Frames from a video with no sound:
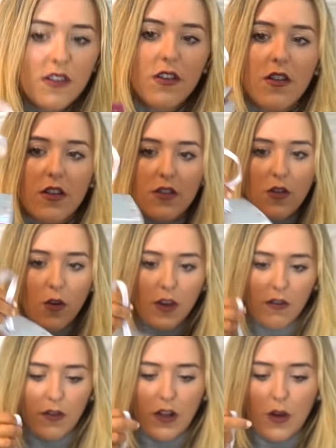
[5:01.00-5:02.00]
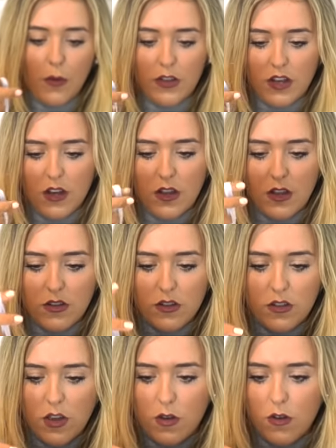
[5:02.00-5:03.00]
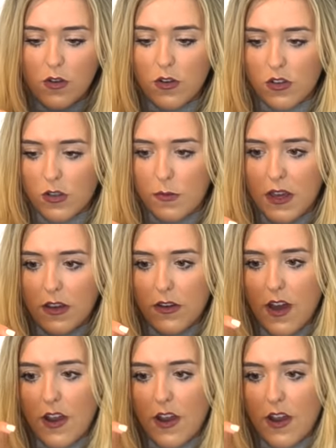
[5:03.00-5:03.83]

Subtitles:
This is another stocking filler, which I think is just so gorgeous, but it